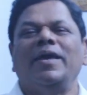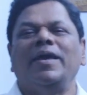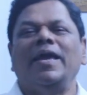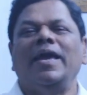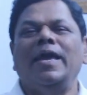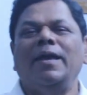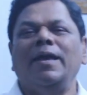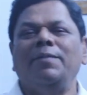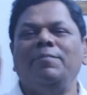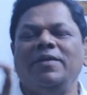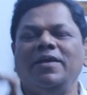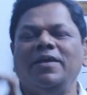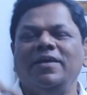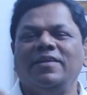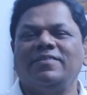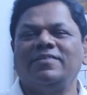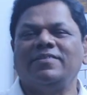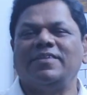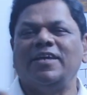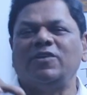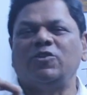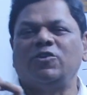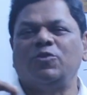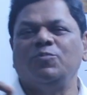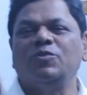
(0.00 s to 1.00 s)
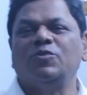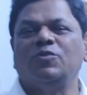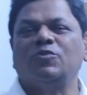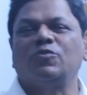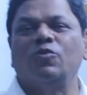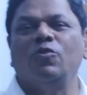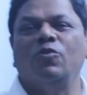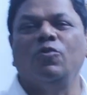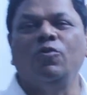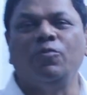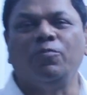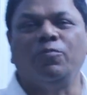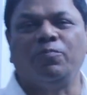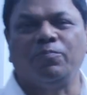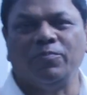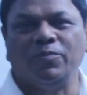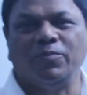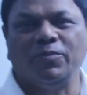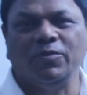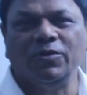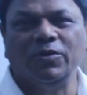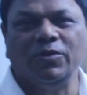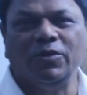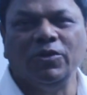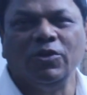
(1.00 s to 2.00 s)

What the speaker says: M is said to be slope.